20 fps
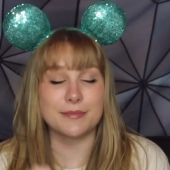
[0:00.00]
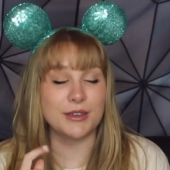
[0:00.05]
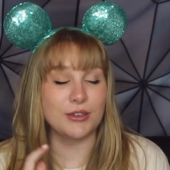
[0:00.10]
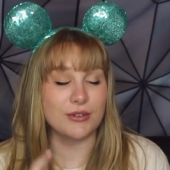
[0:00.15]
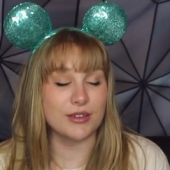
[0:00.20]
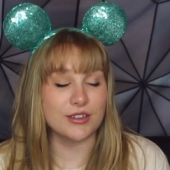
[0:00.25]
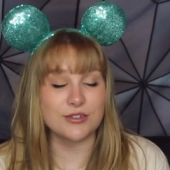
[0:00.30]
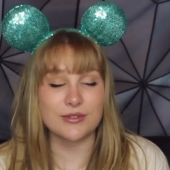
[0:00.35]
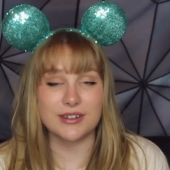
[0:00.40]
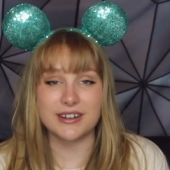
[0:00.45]
but
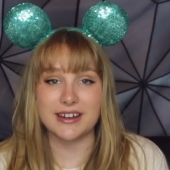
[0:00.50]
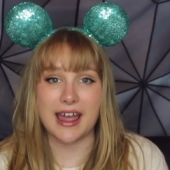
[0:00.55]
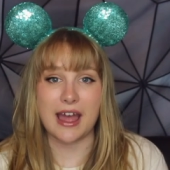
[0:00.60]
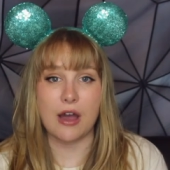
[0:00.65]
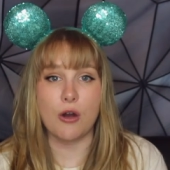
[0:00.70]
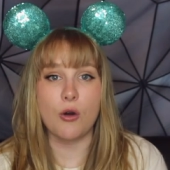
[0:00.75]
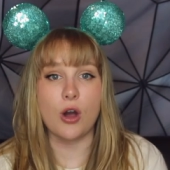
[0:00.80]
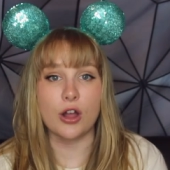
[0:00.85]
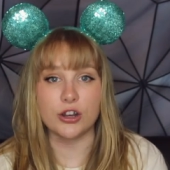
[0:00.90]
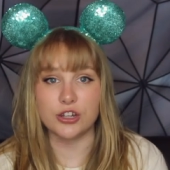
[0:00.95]
you can do it
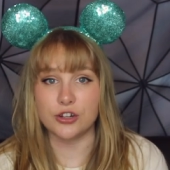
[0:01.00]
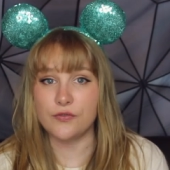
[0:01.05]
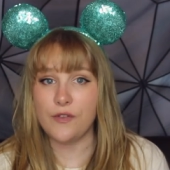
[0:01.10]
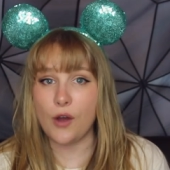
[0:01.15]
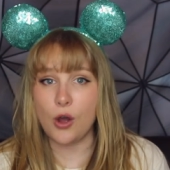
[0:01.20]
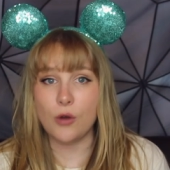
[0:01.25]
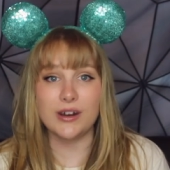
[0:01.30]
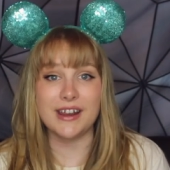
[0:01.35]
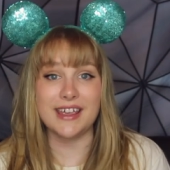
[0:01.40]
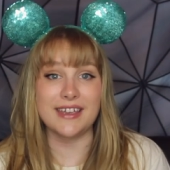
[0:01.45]
now on your
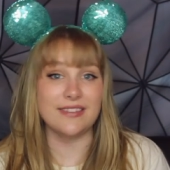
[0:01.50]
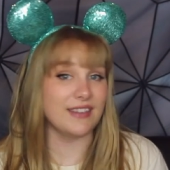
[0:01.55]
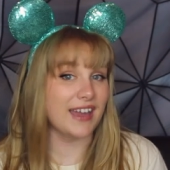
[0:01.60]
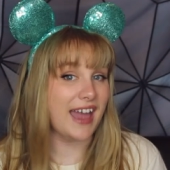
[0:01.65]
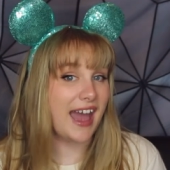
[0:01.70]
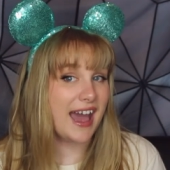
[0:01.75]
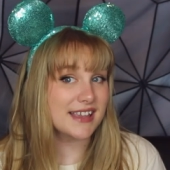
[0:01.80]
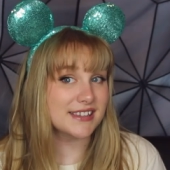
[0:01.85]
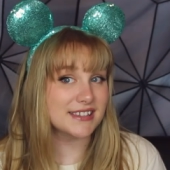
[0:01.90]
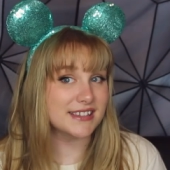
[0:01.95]
phone in the
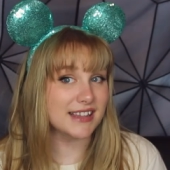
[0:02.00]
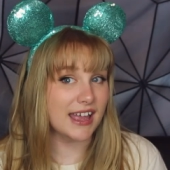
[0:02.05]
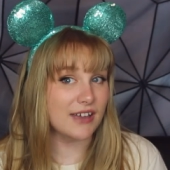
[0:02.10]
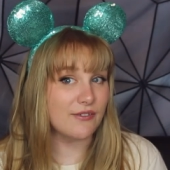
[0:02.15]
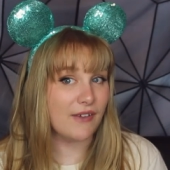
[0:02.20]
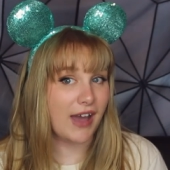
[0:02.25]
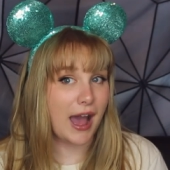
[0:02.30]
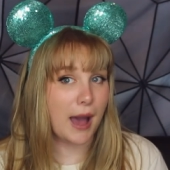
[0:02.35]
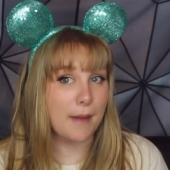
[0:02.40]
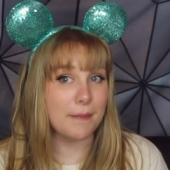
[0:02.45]
Cast
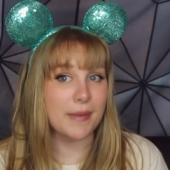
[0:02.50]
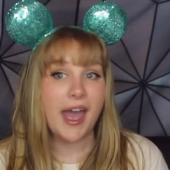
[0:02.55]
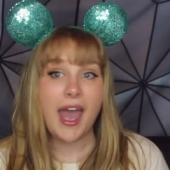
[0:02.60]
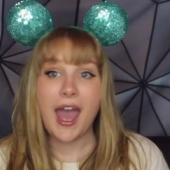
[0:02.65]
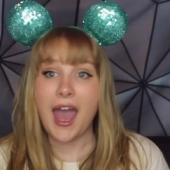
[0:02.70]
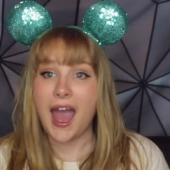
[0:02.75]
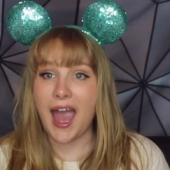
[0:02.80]
Life app,